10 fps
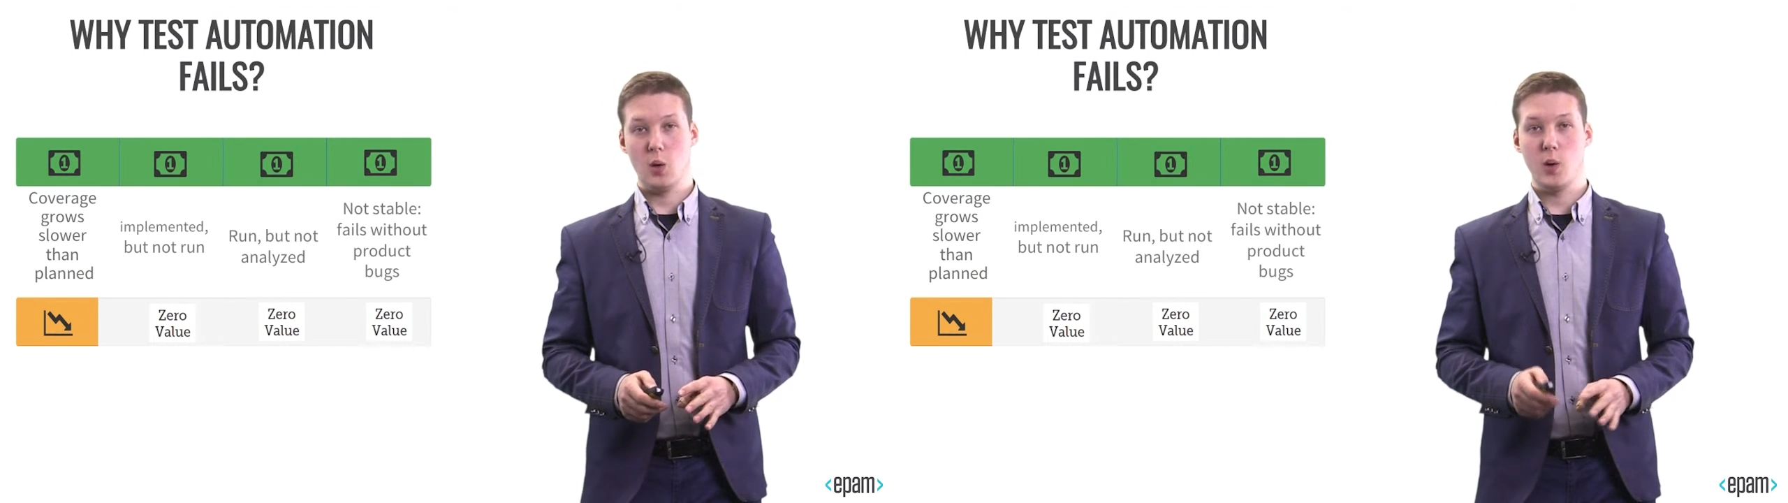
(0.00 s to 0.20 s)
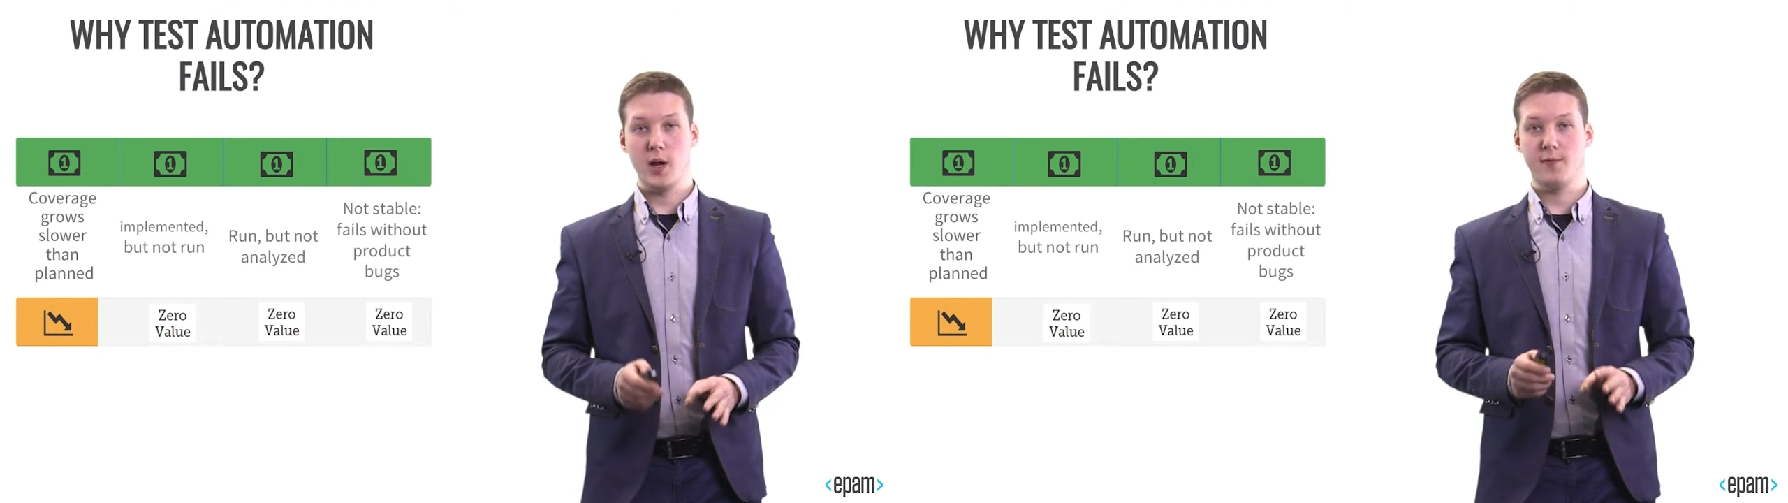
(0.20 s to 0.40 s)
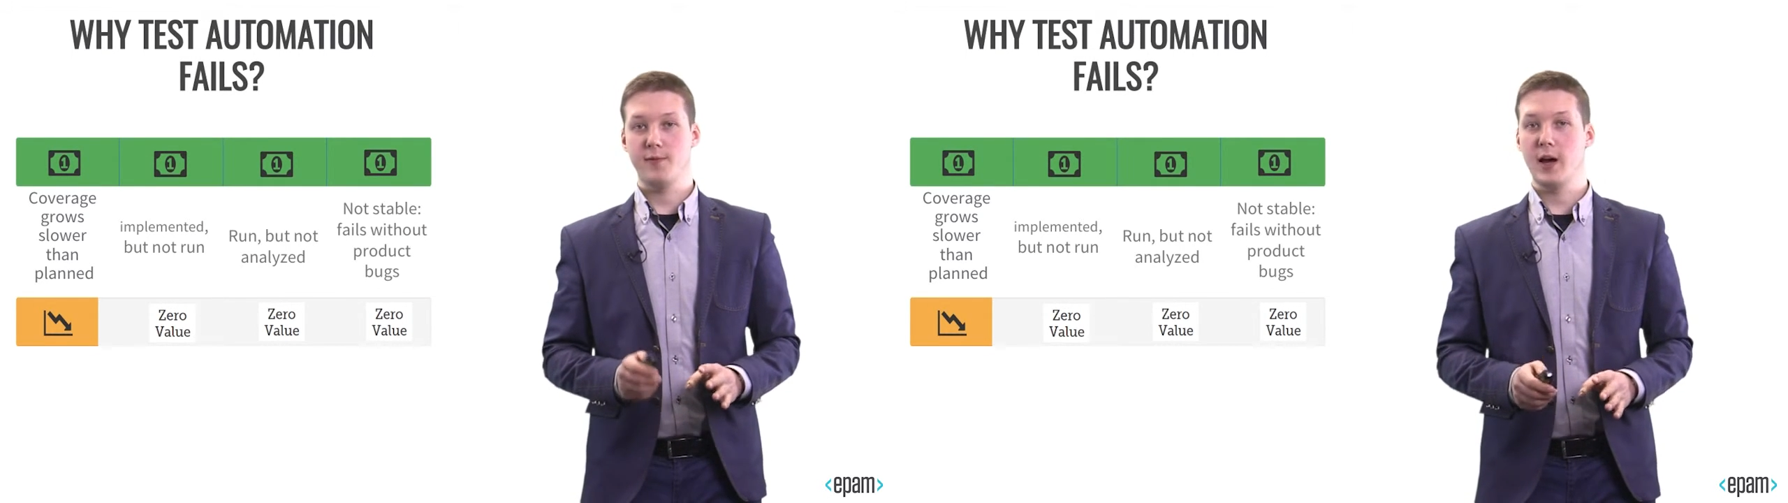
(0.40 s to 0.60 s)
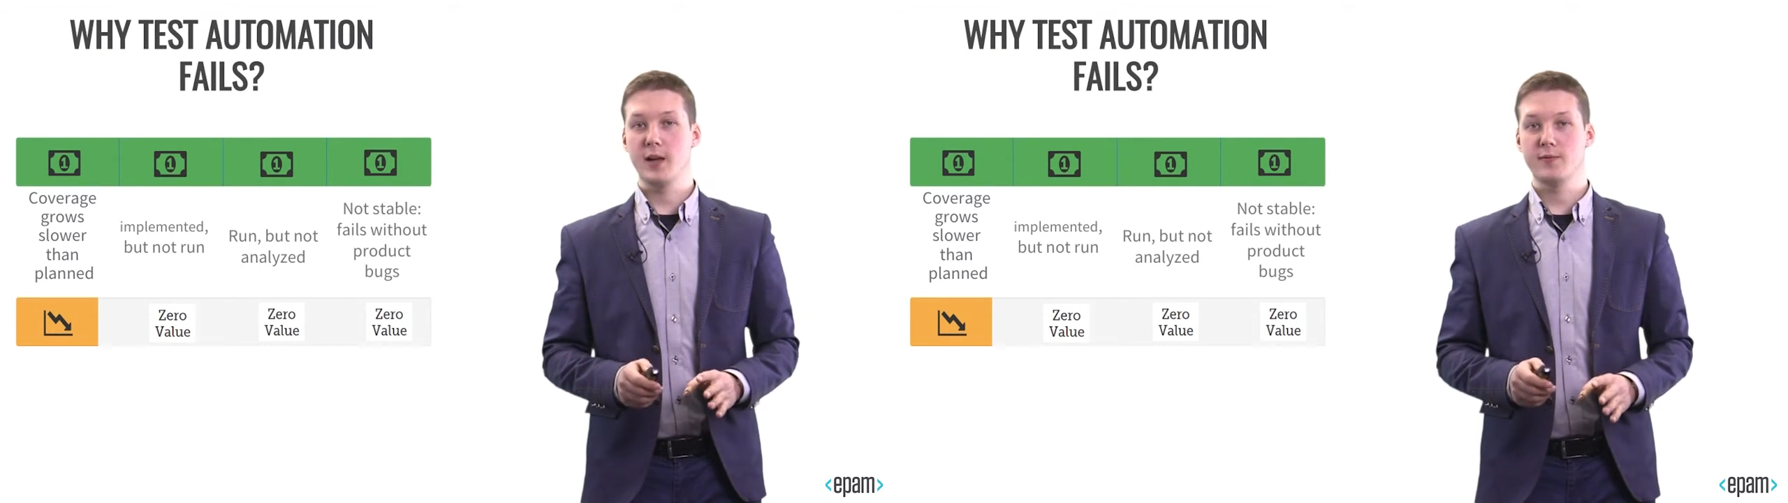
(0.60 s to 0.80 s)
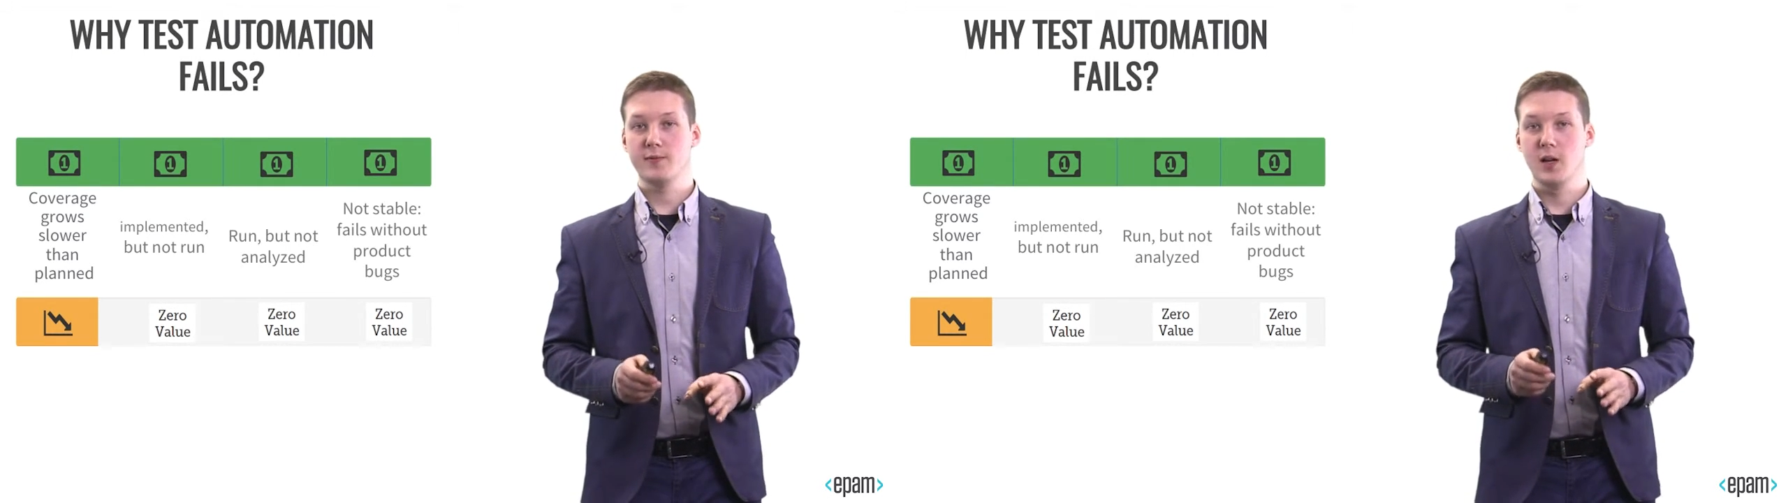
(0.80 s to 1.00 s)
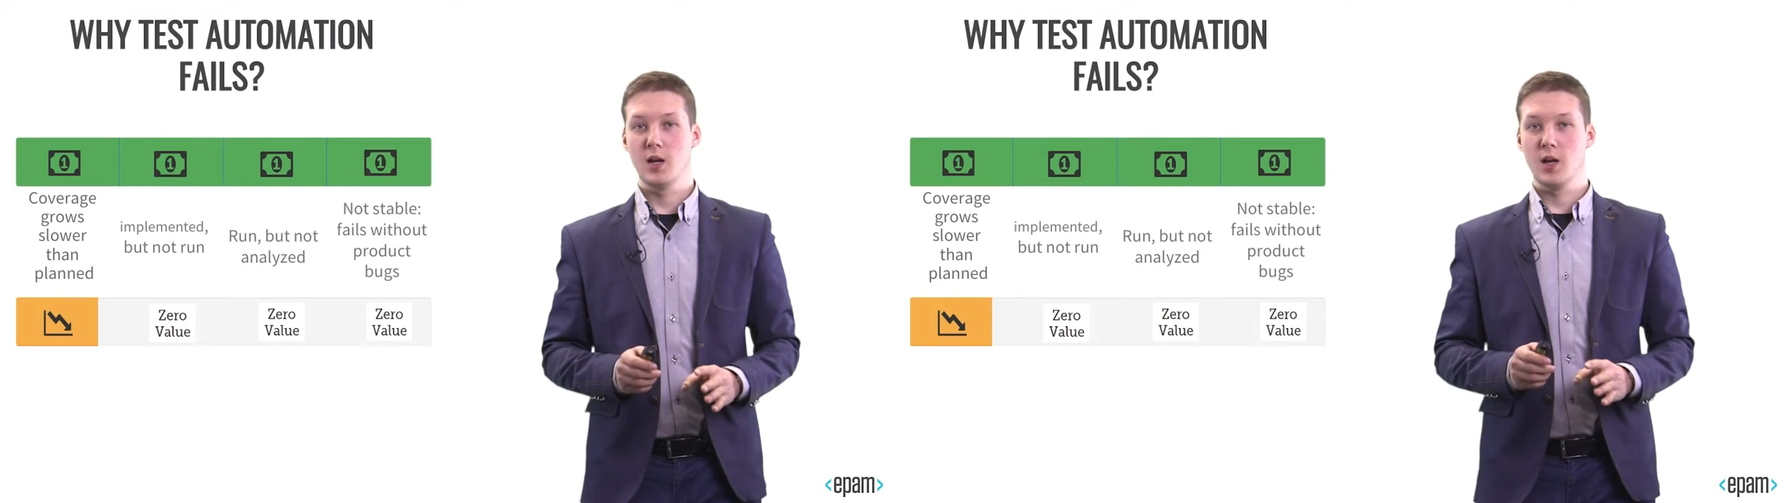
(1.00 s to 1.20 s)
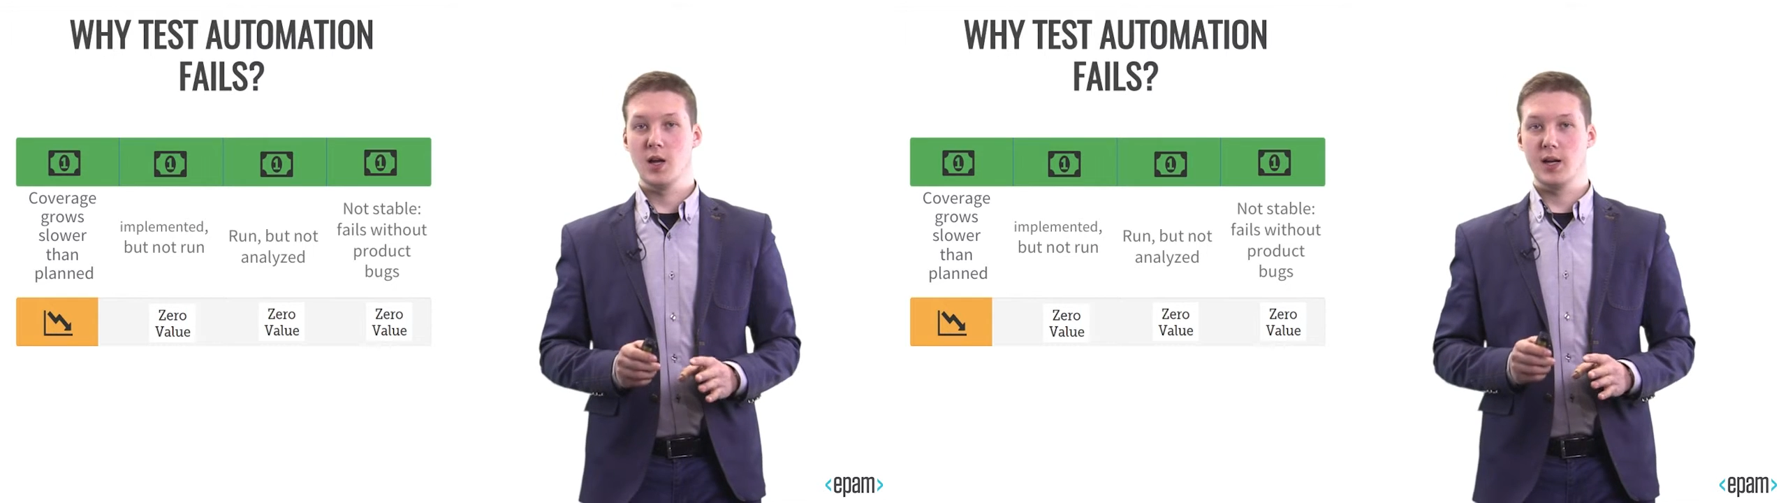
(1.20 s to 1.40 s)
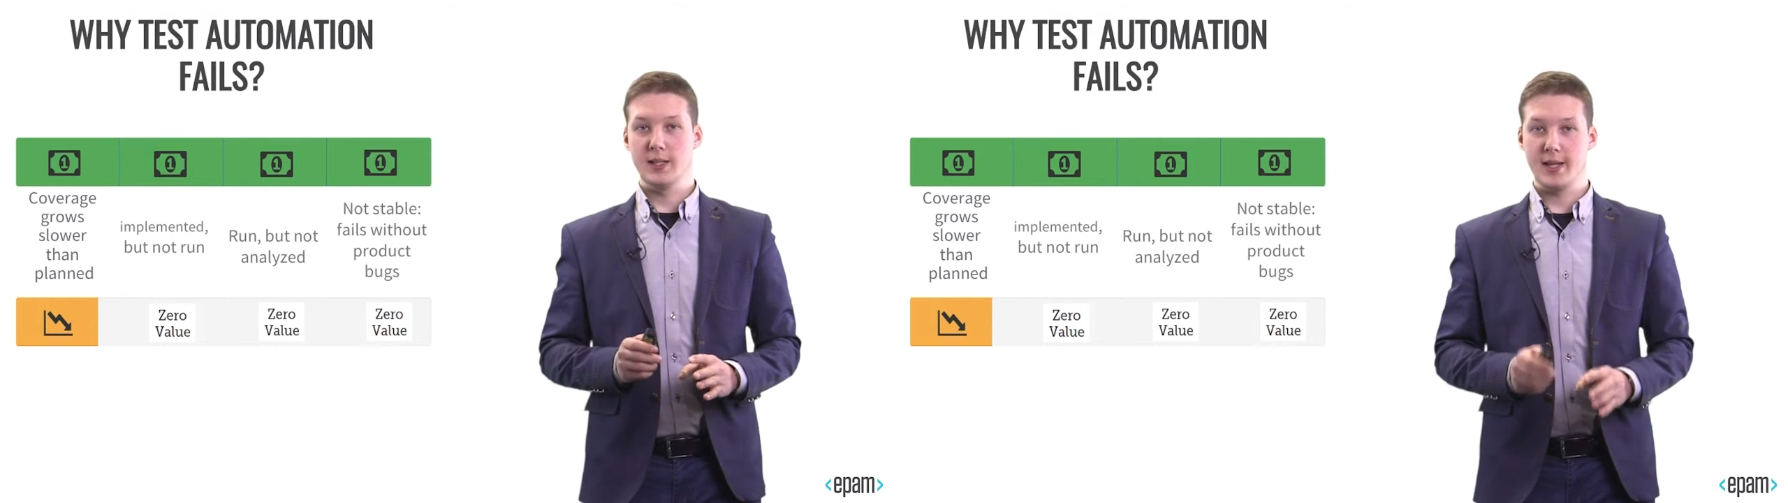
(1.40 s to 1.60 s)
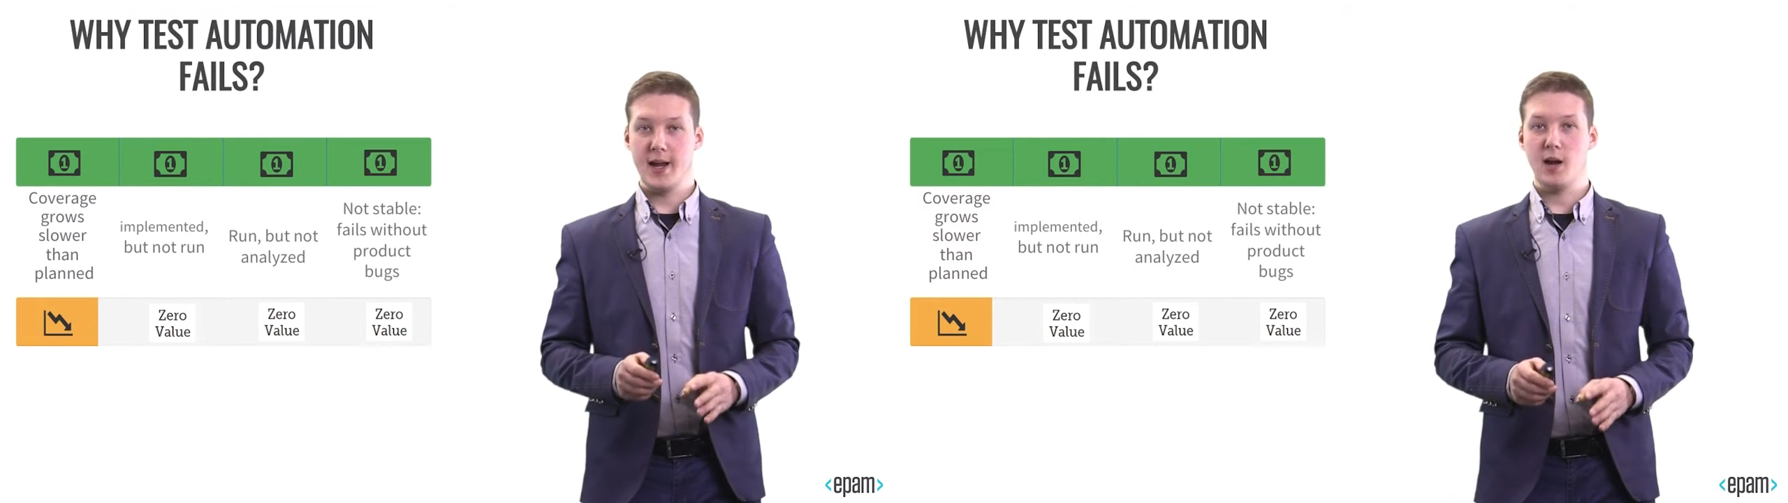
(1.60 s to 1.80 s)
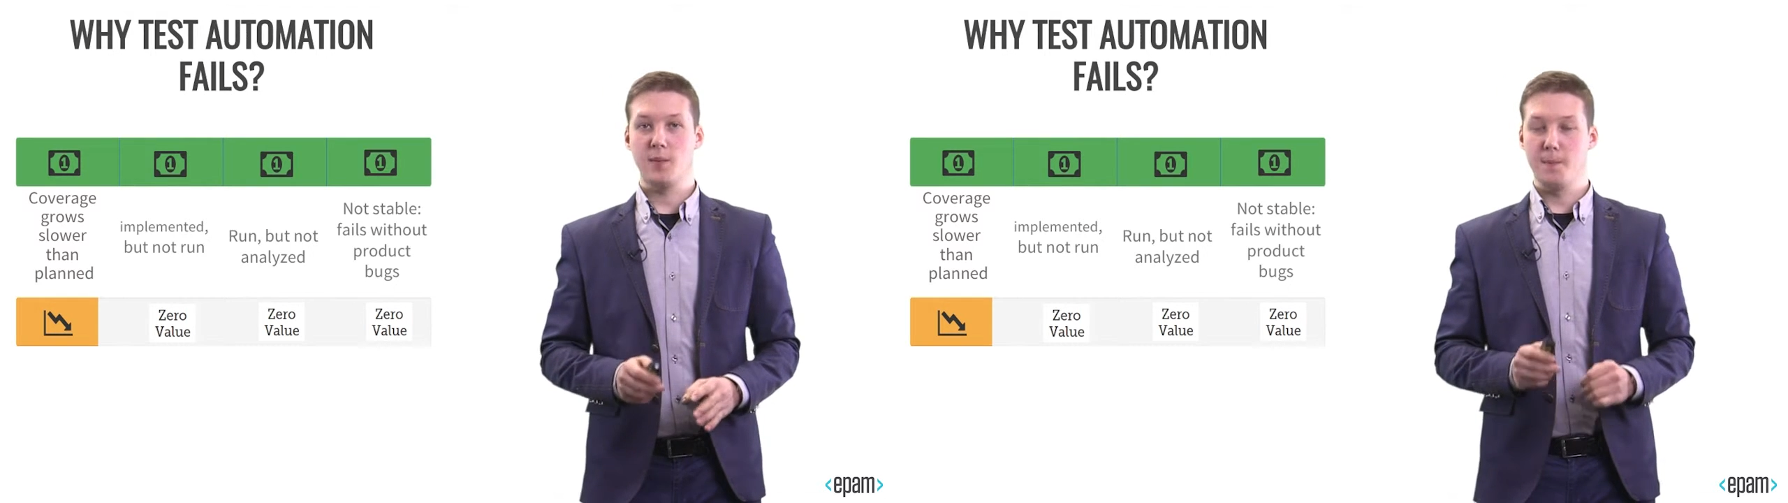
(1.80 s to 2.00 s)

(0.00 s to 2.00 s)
where 5-year